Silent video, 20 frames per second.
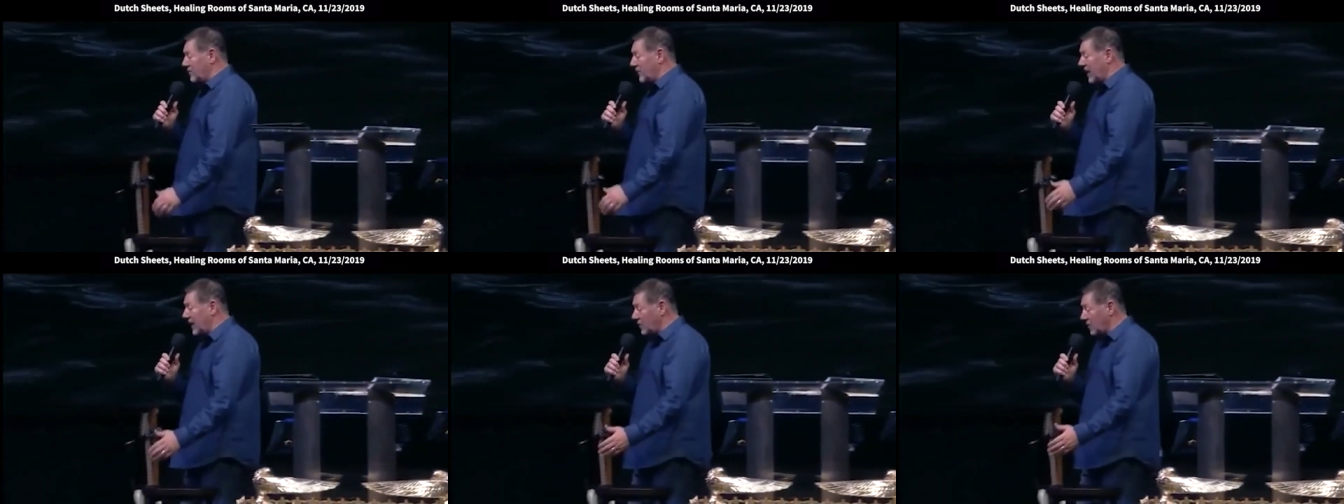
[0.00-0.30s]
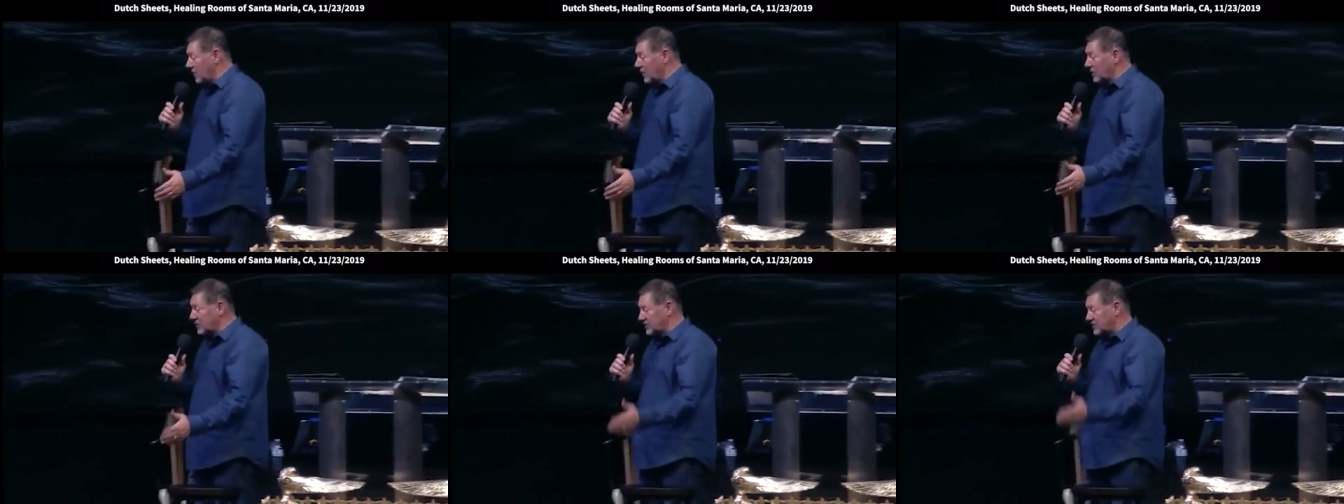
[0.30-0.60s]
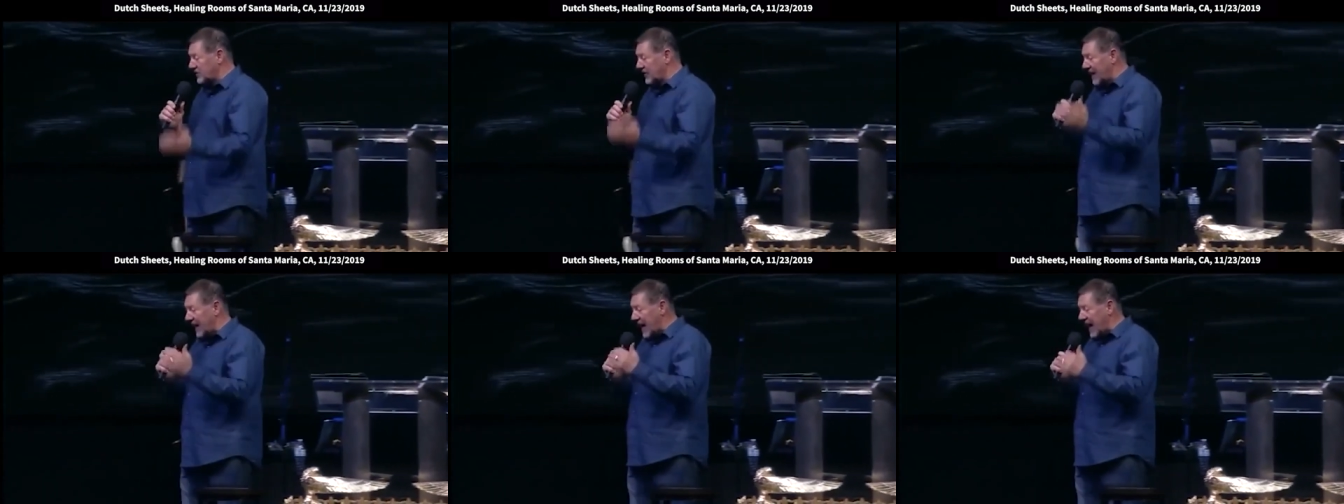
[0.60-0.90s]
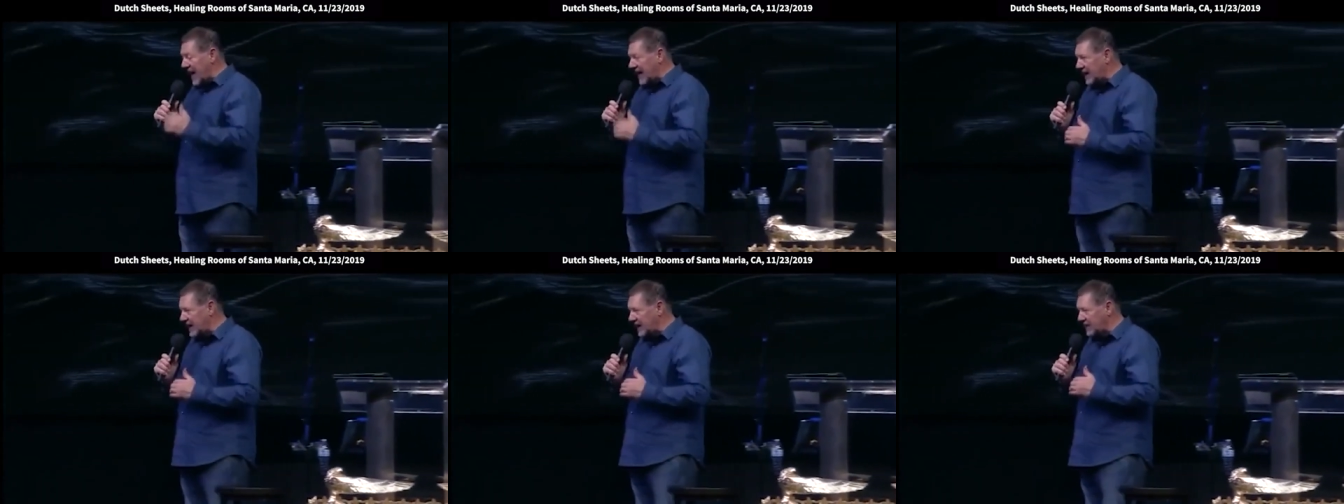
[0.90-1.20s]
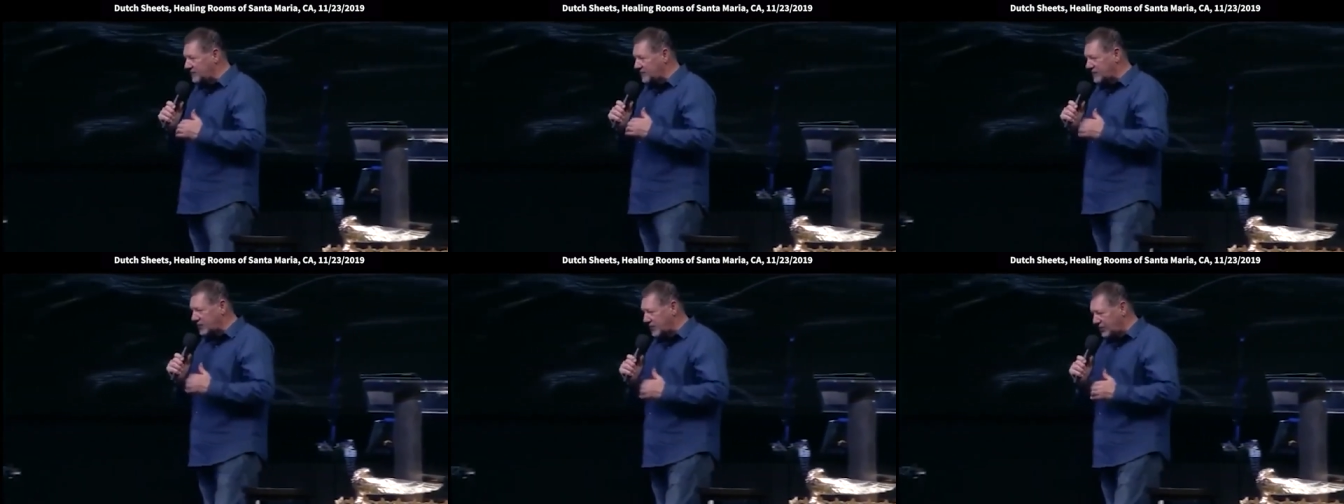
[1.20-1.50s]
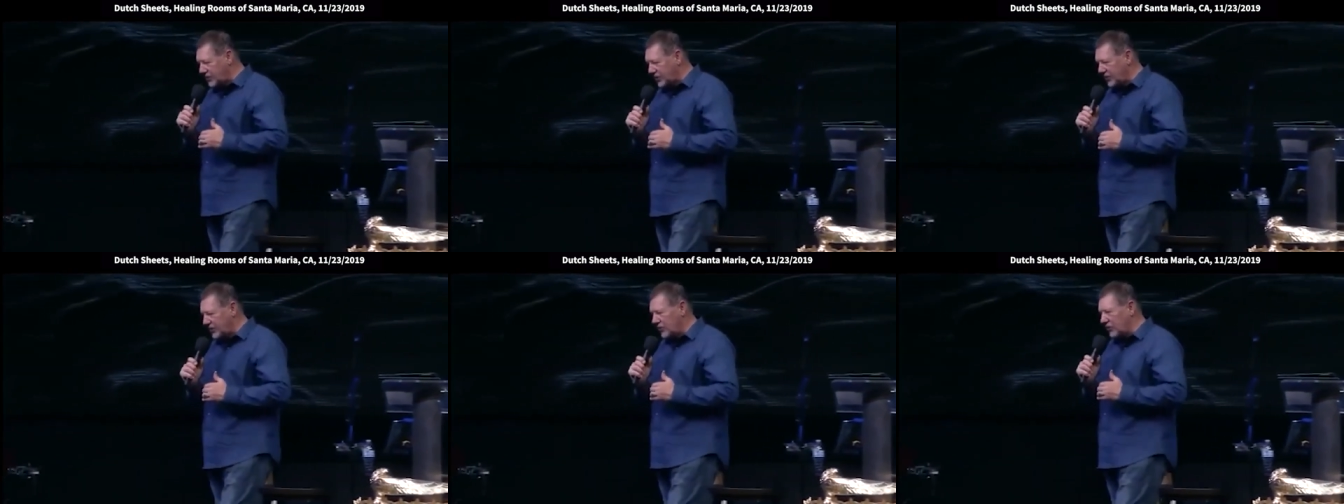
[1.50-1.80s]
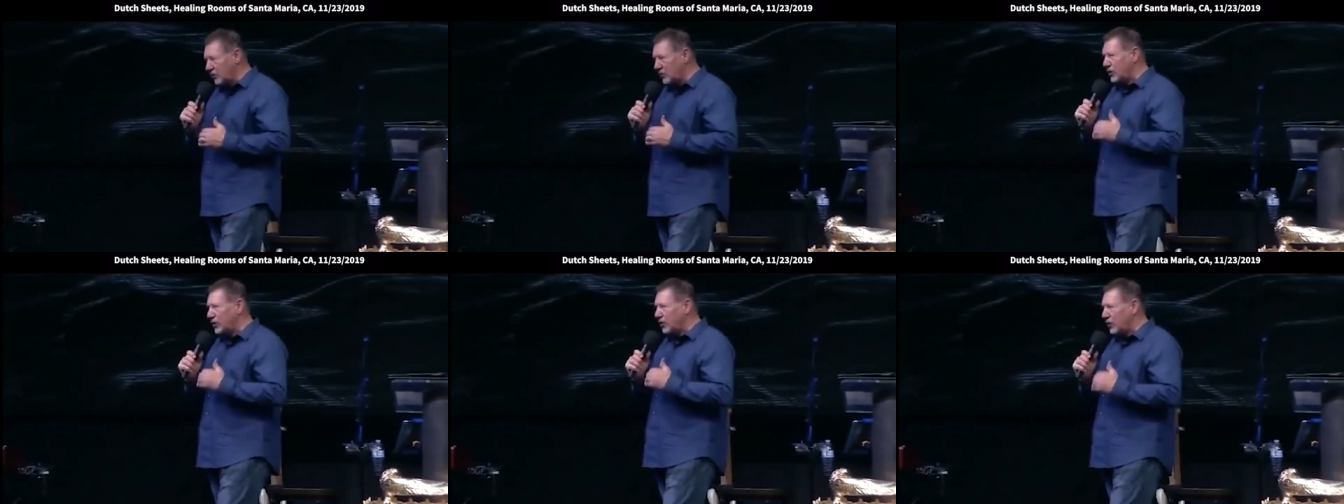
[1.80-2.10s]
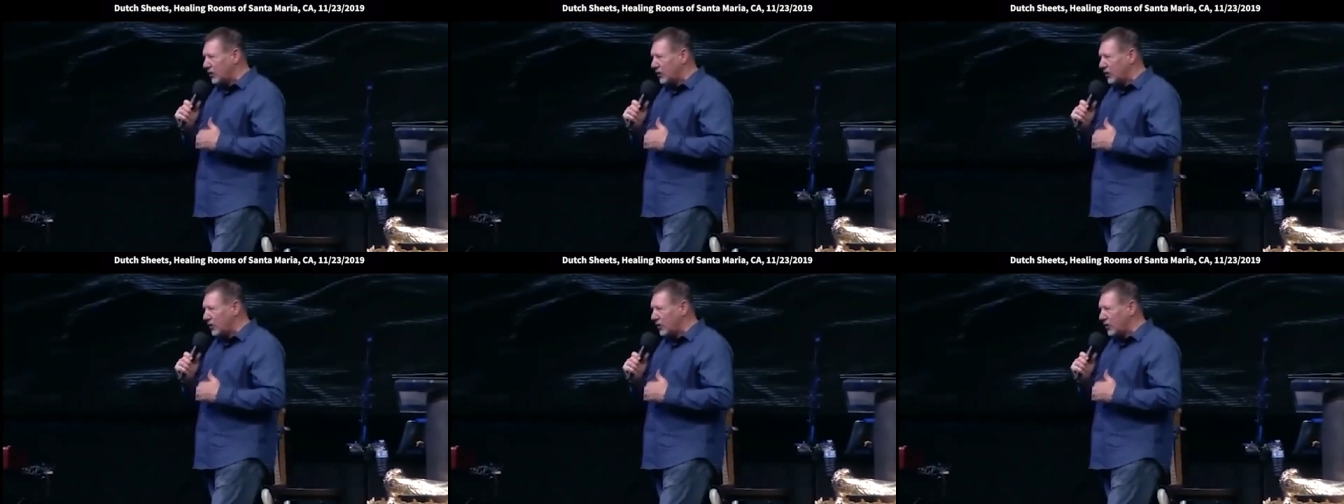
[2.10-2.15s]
my words that I give to you.